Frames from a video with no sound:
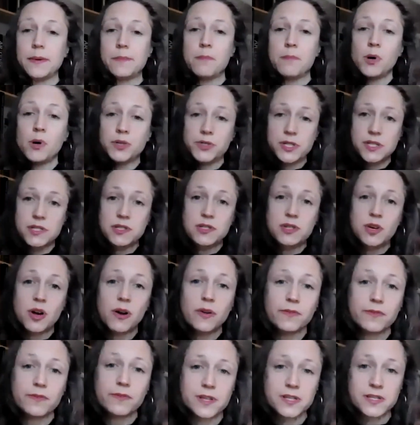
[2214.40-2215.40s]

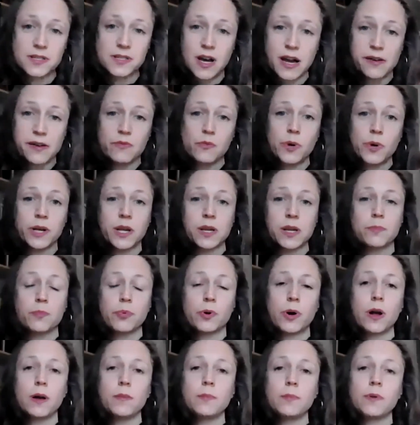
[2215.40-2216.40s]
multi-solve these kind of wicked
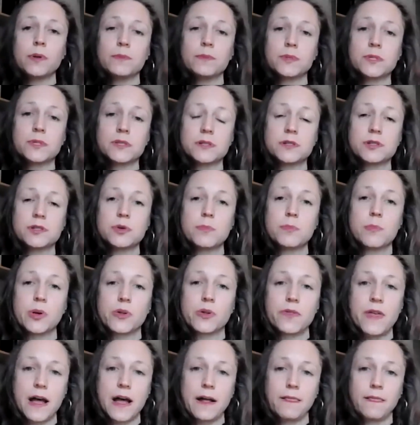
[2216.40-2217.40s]
problems to
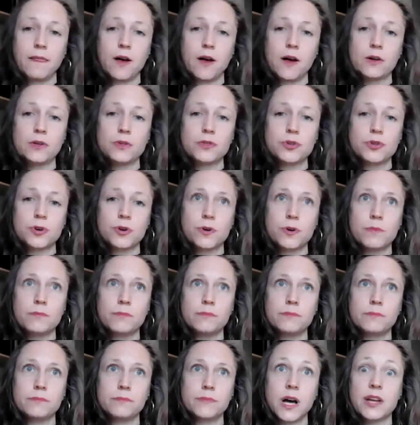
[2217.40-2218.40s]
build that
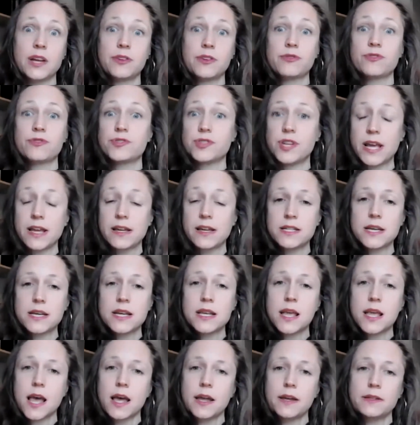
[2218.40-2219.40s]
long-term
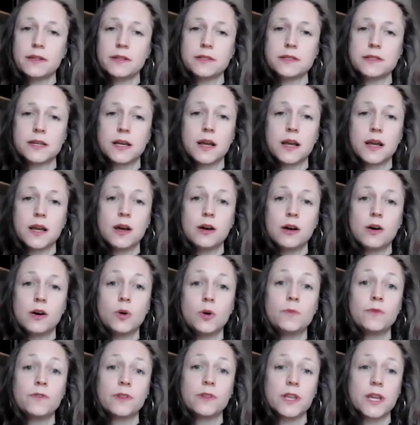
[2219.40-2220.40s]
understanding and
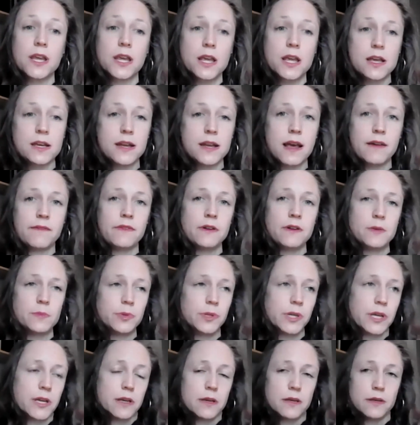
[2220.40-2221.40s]
hopefully
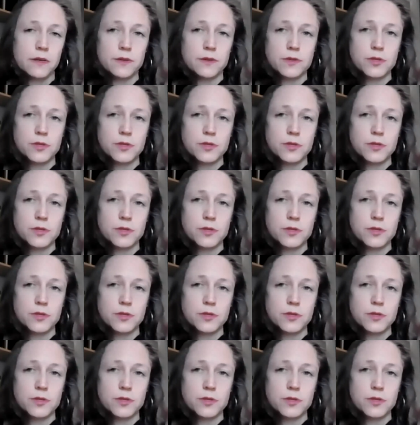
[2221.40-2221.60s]
inevitably